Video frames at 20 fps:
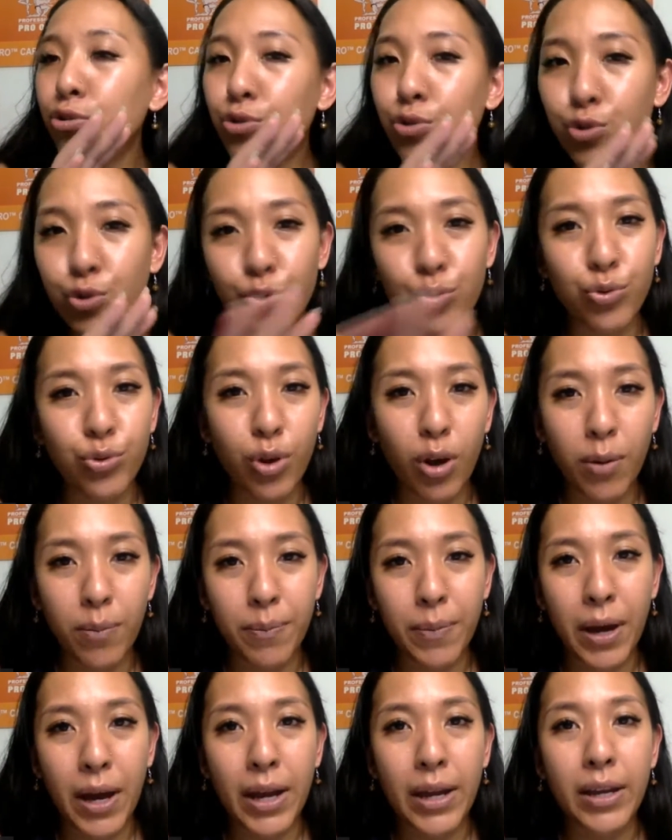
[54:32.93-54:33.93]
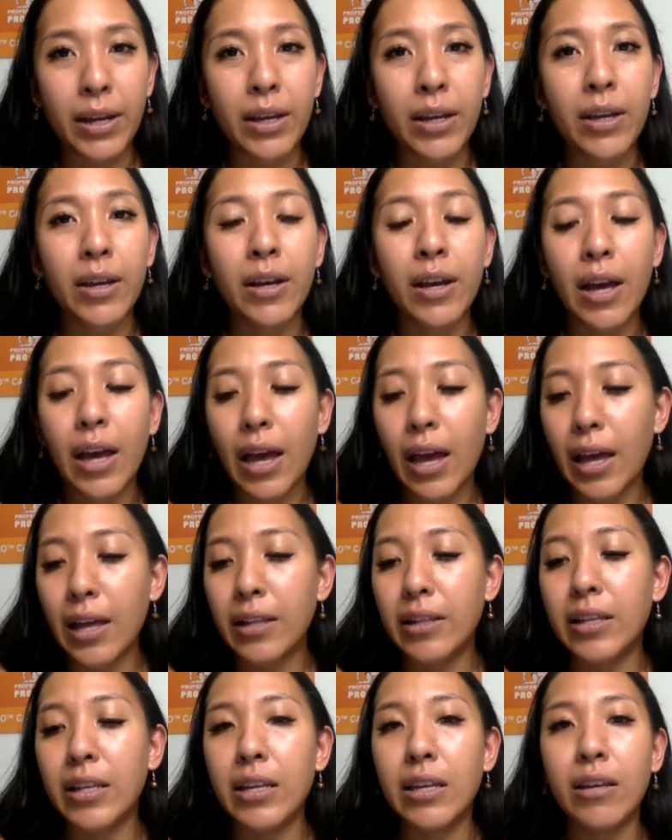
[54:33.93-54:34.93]
Do not buy
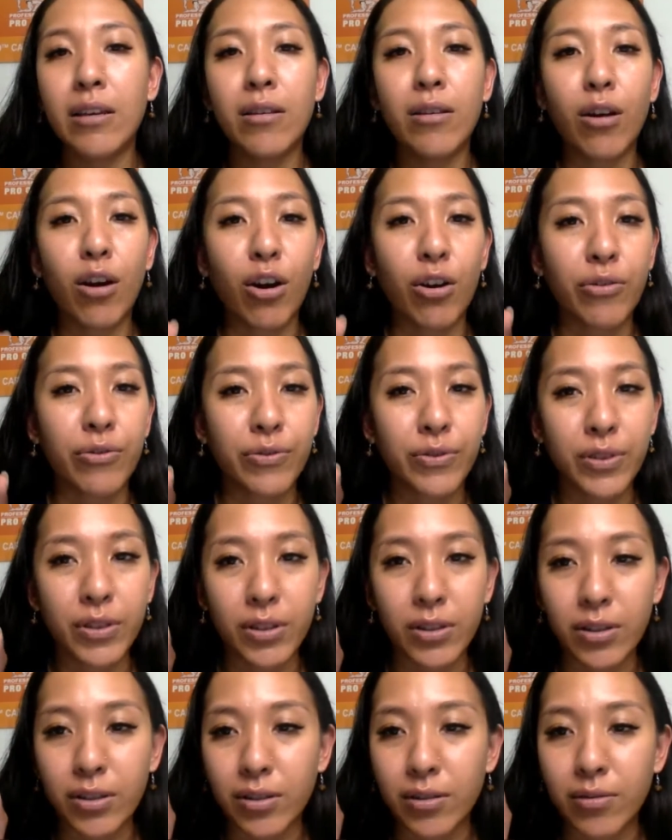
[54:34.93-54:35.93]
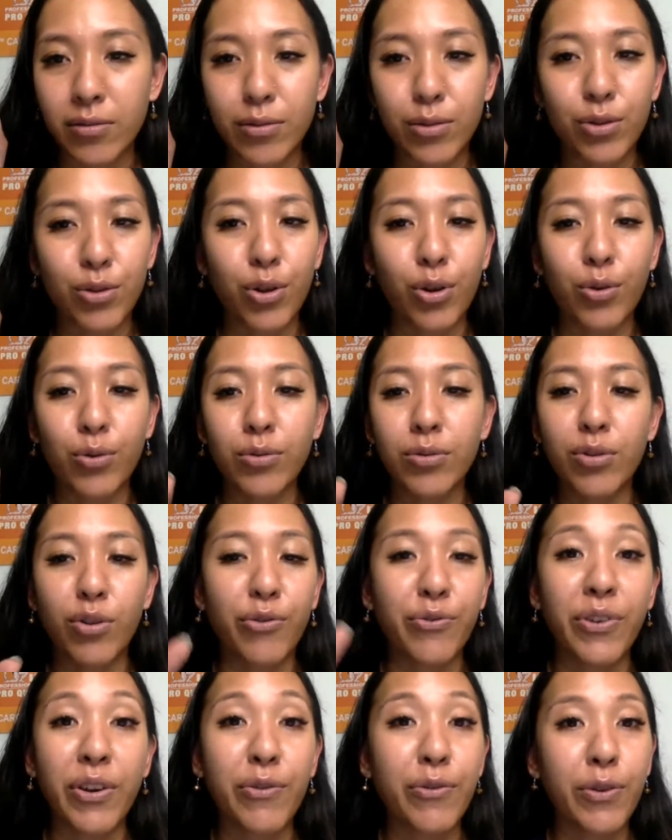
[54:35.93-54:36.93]
any of the, your
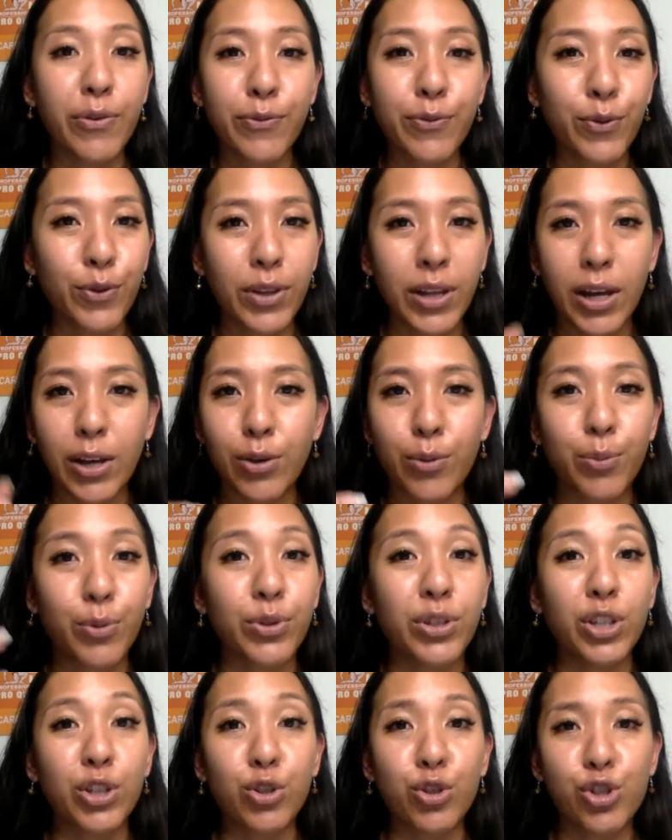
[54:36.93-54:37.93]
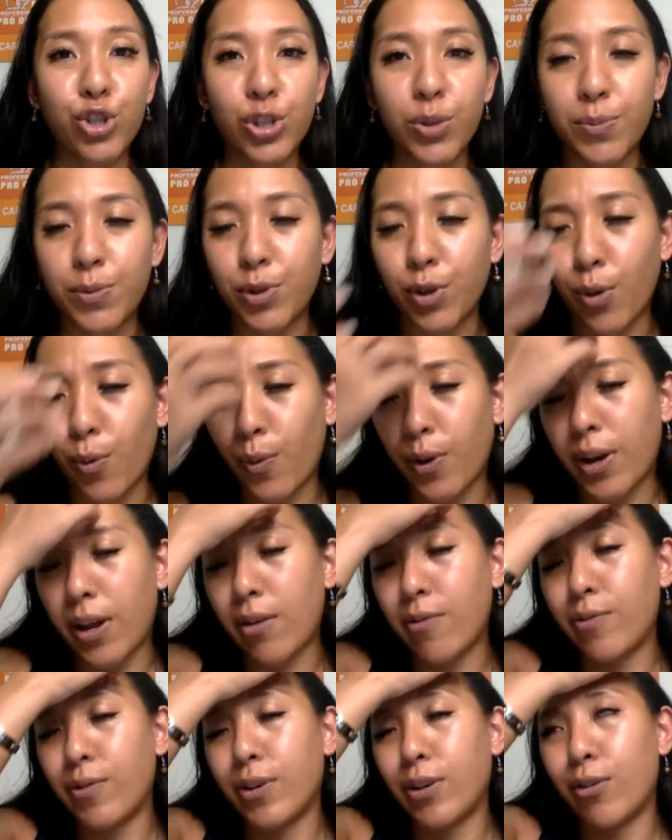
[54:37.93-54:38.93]
favorite food, like your potato chips or
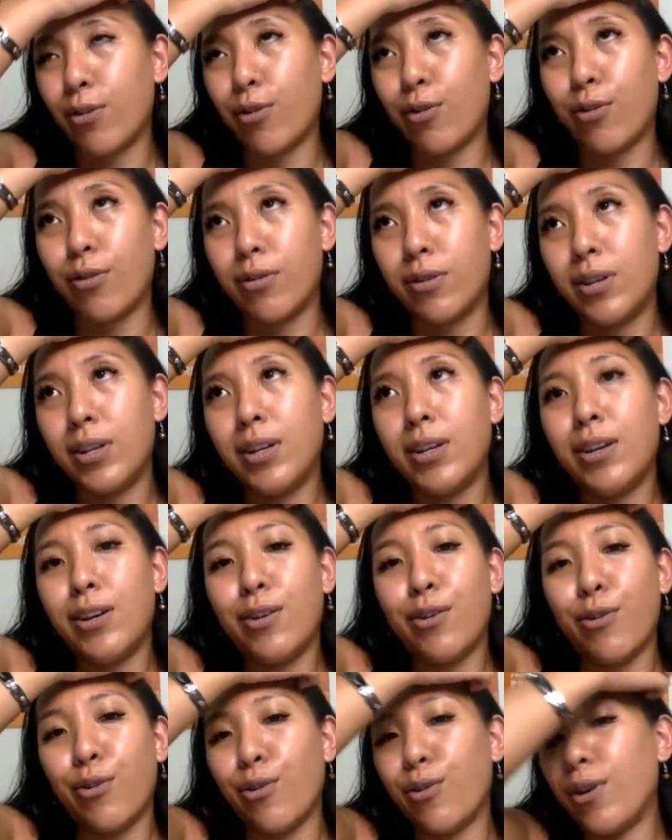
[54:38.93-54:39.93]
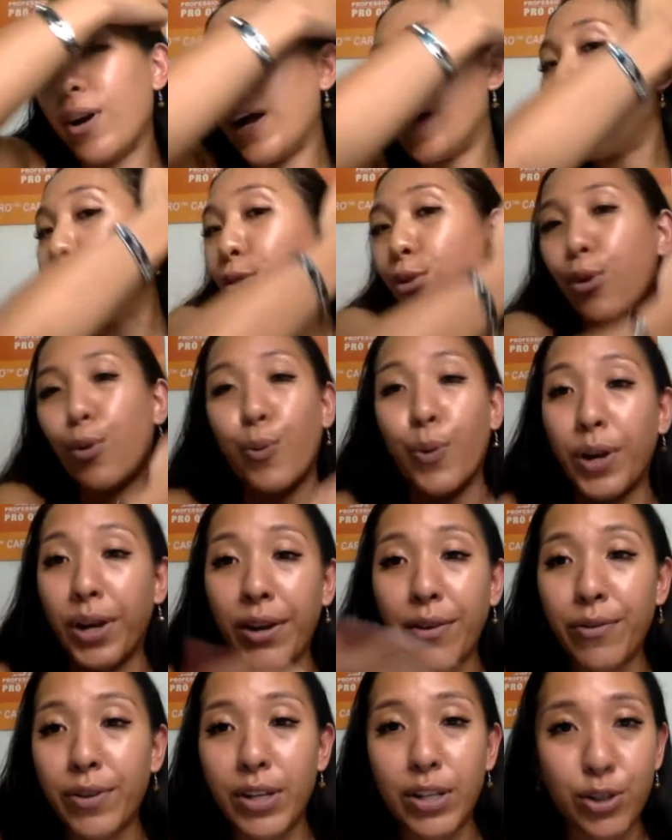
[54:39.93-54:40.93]
whatever, or I don't know,
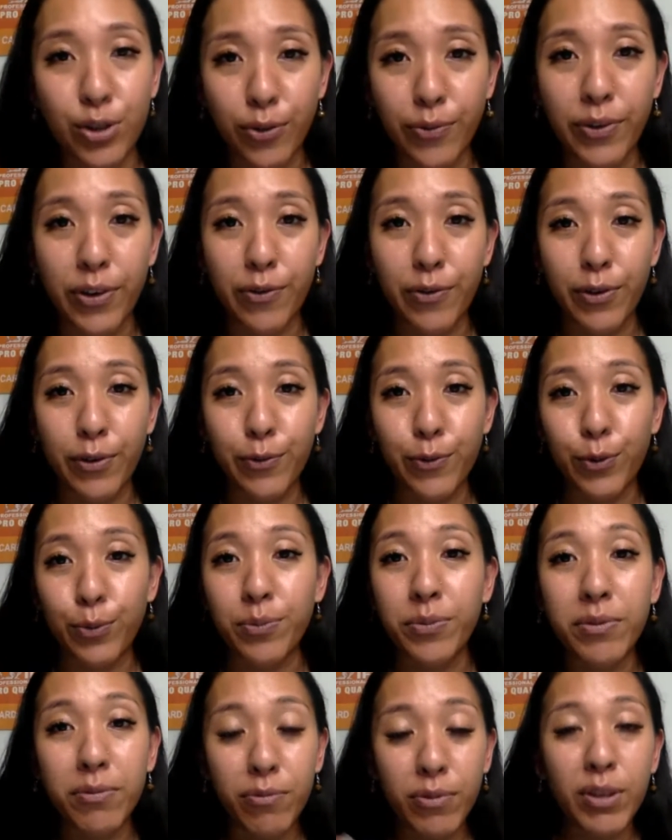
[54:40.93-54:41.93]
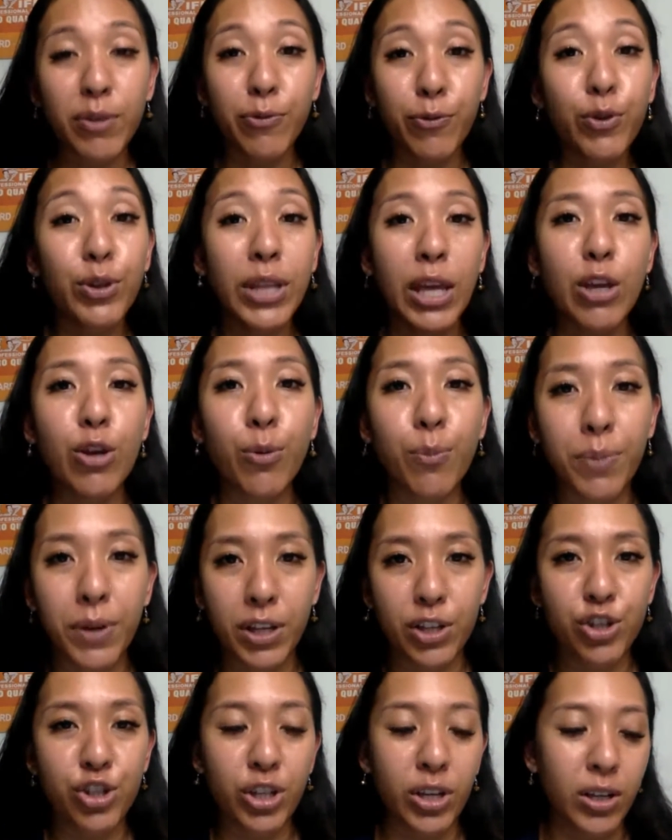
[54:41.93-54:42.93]
whatever is your favorite food, the food that you
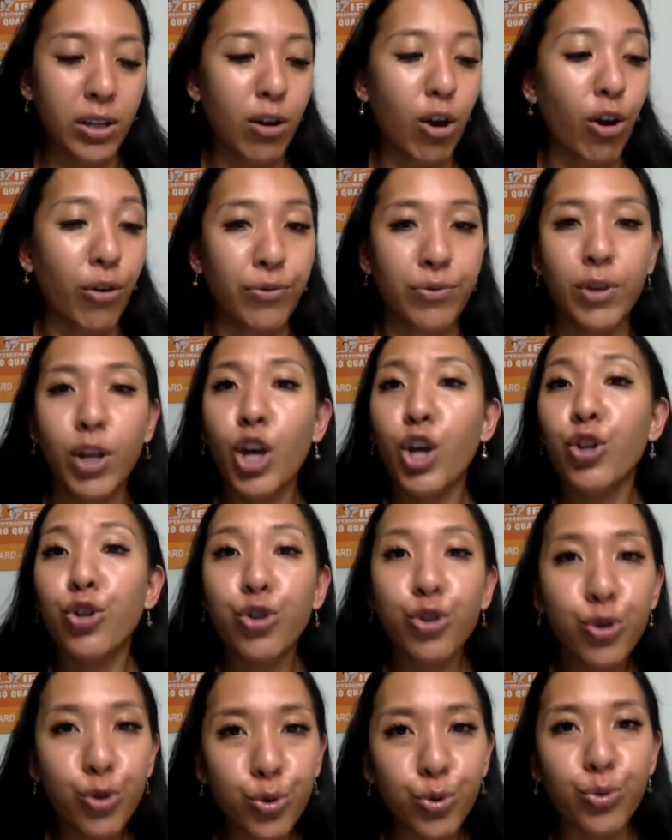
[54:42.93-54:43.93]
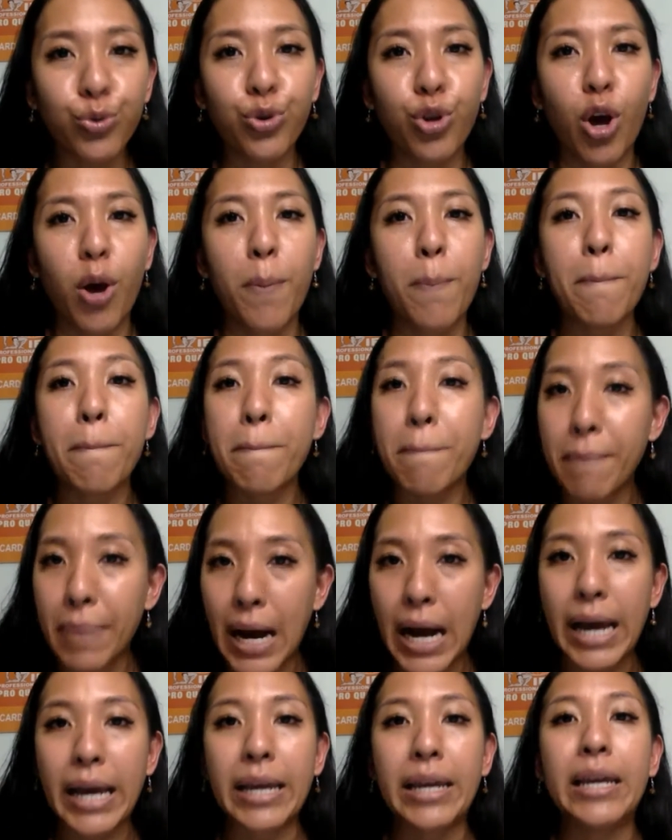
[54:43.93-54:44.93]
binge eat on. Do not
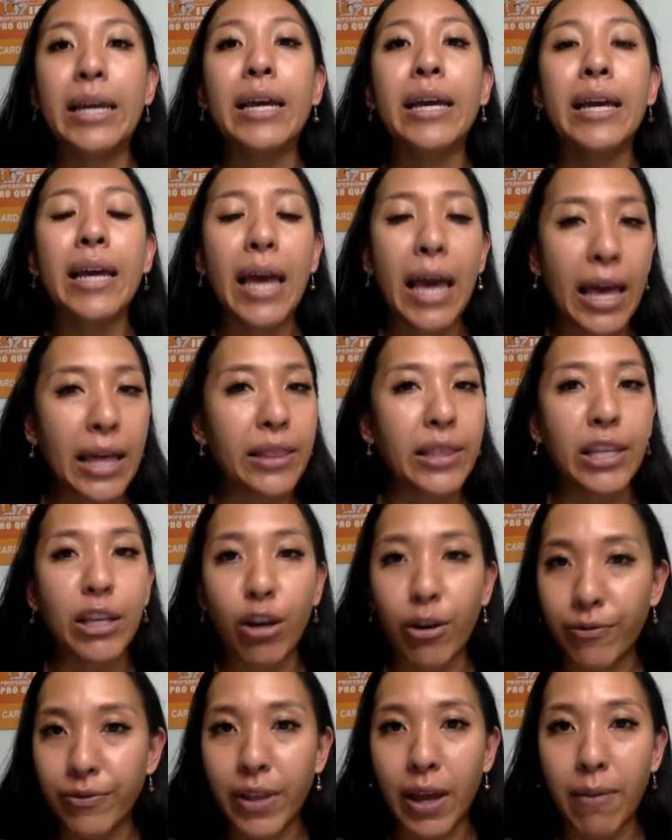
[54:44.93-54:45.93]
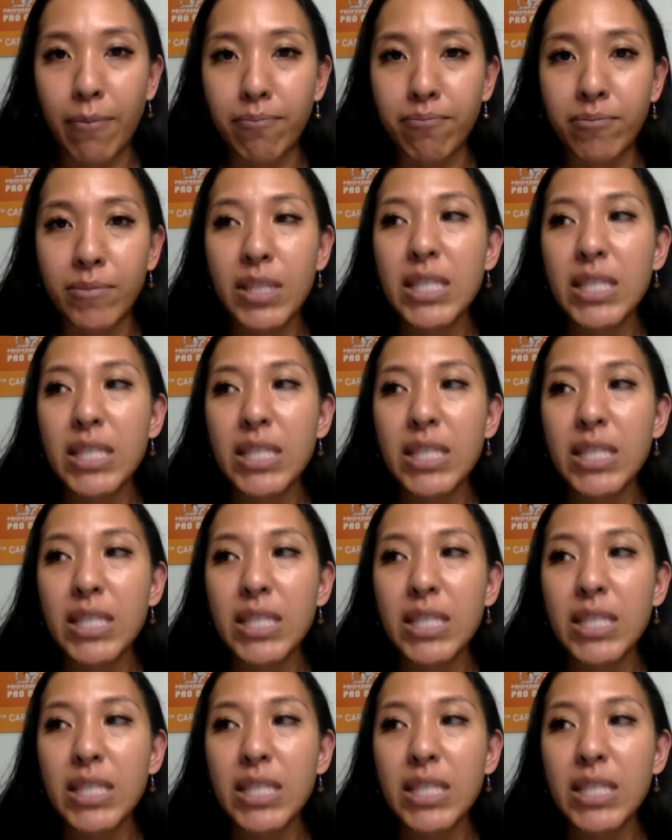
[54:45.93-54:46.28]
buy any of them.